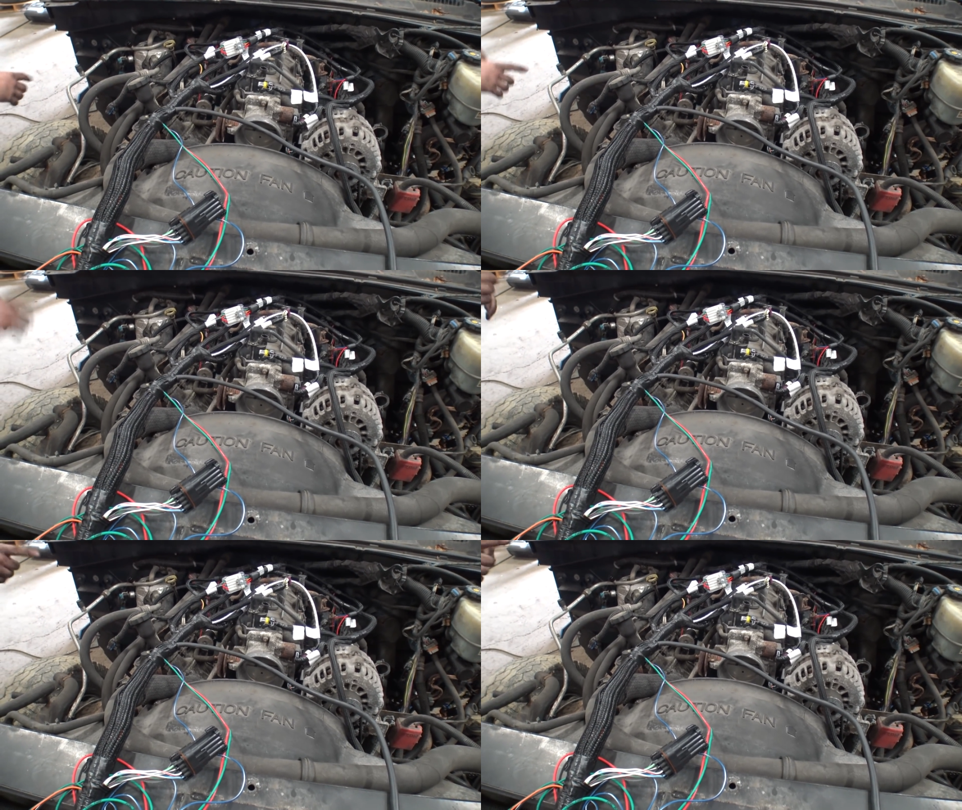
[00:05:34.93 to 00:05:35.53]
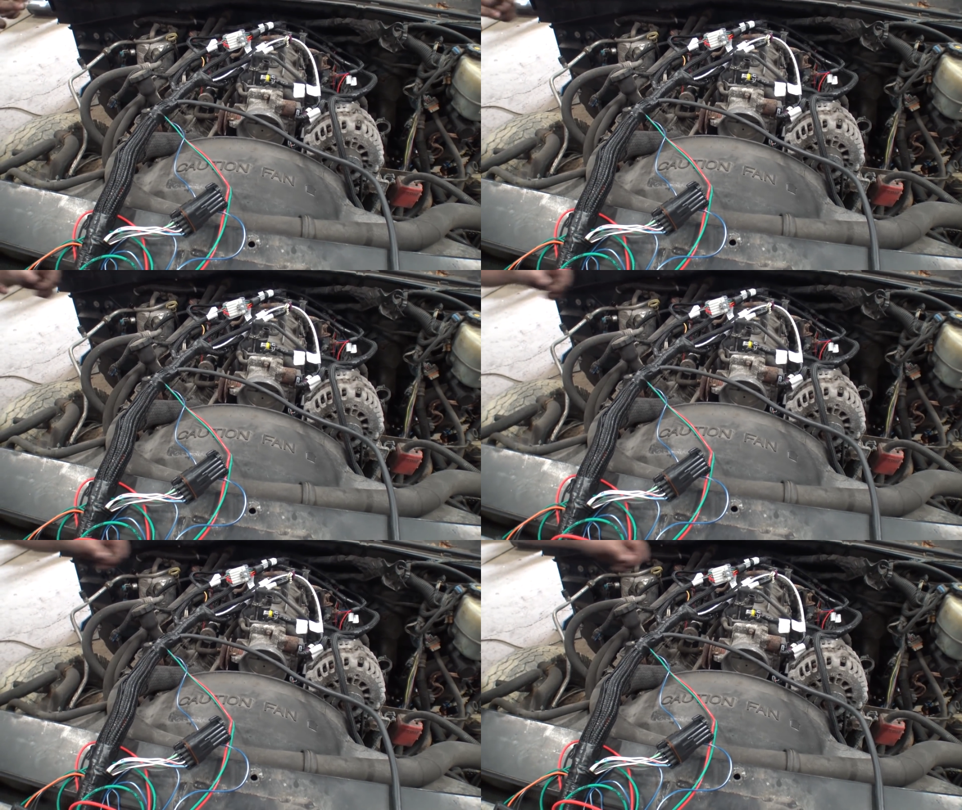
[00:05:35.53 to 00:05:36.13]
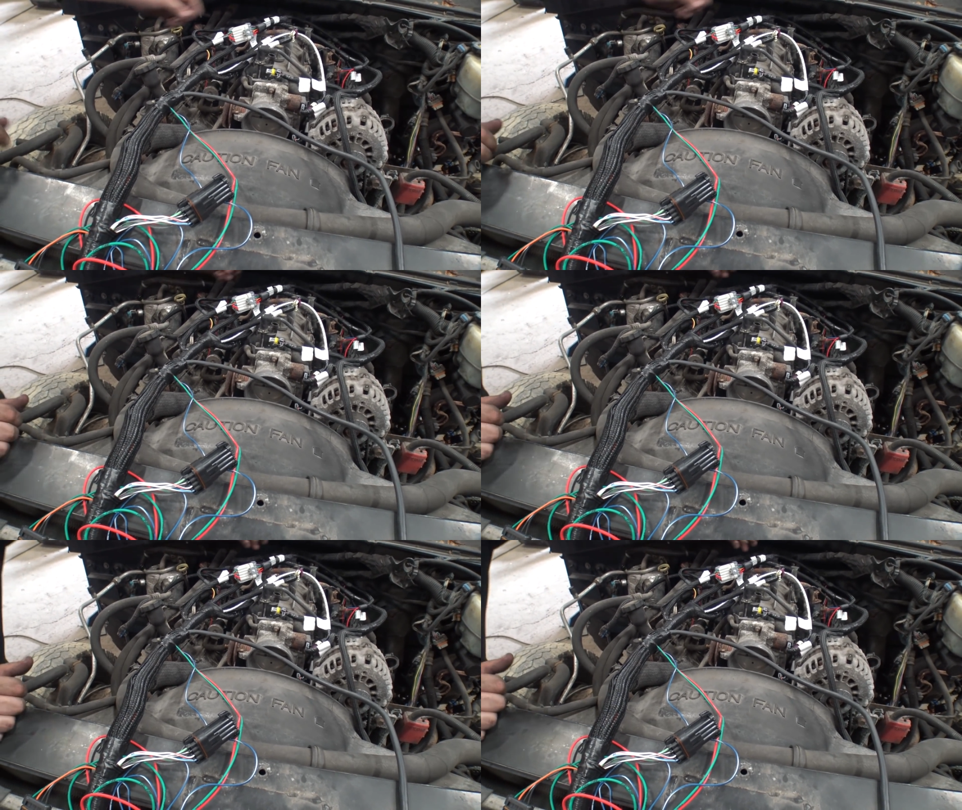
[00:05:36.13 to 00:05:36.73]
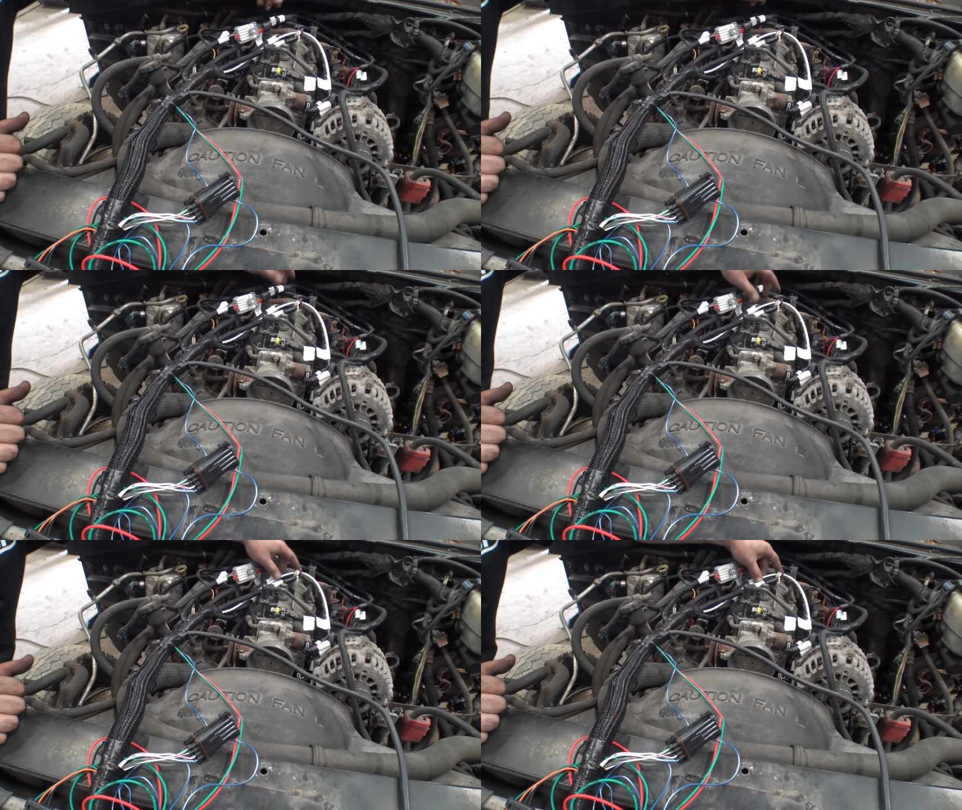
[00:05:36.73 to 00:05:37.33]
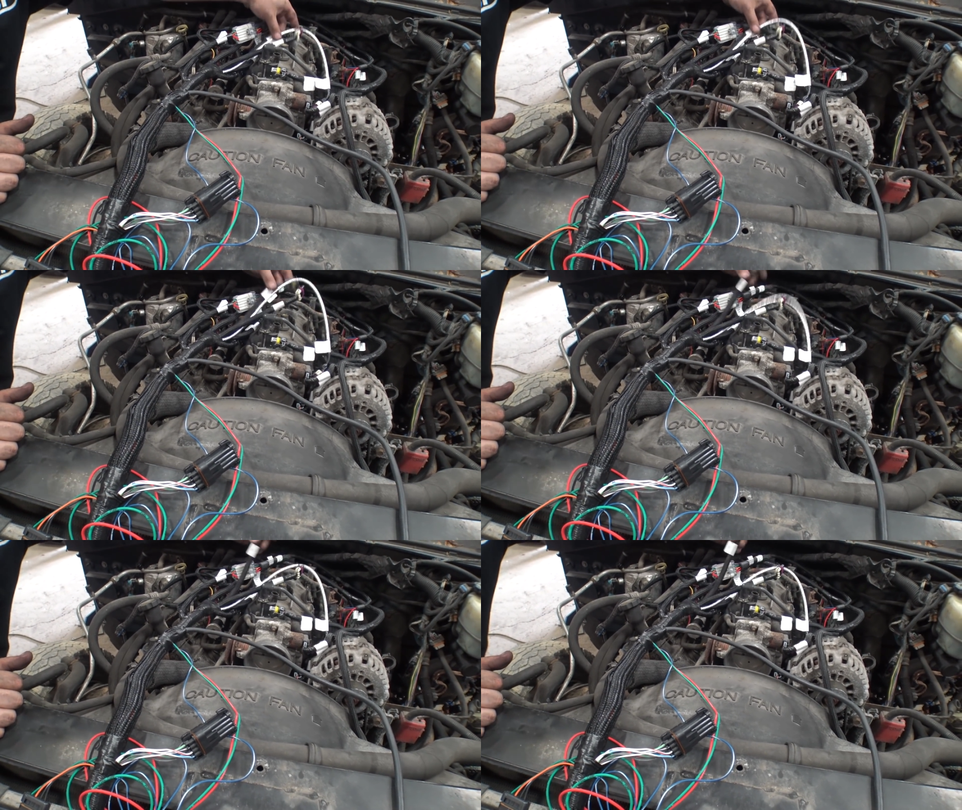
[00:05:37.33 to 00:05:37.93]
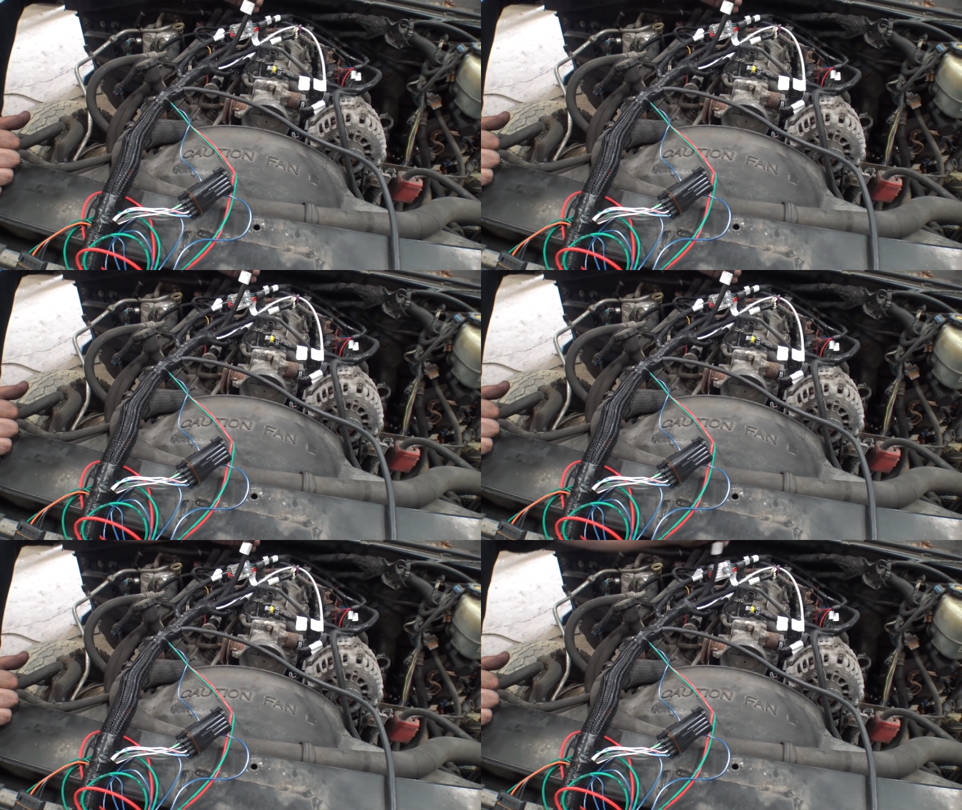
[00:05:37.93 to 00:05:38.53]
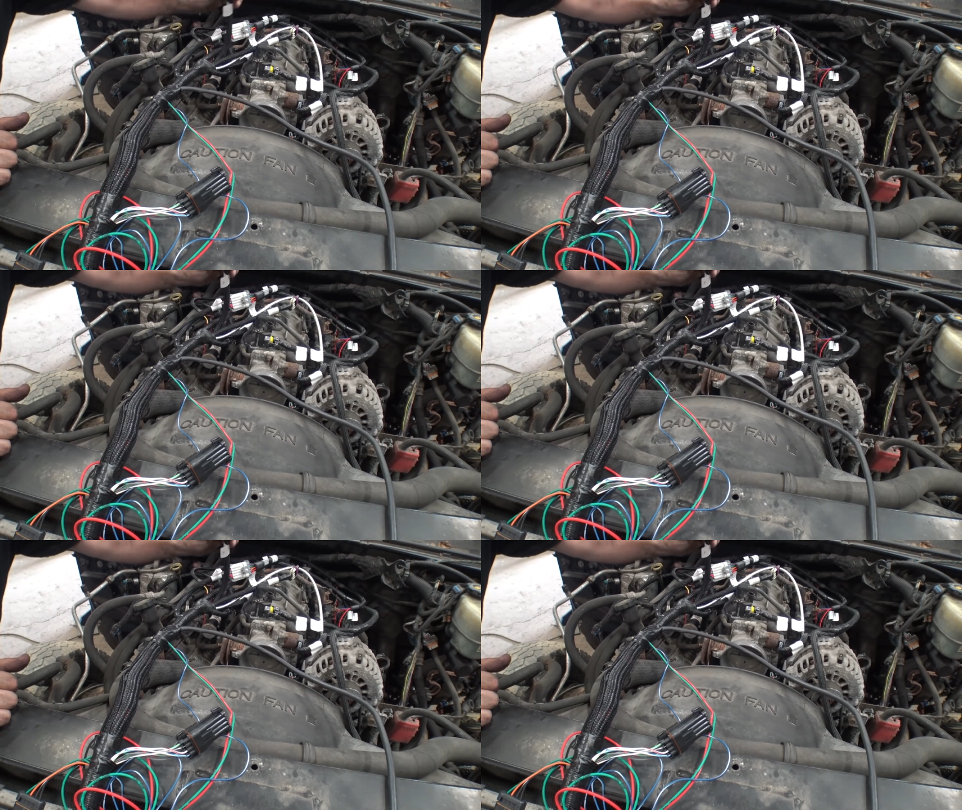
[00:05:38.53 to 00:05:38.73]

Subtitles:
No face is visible, so there are no lips to read.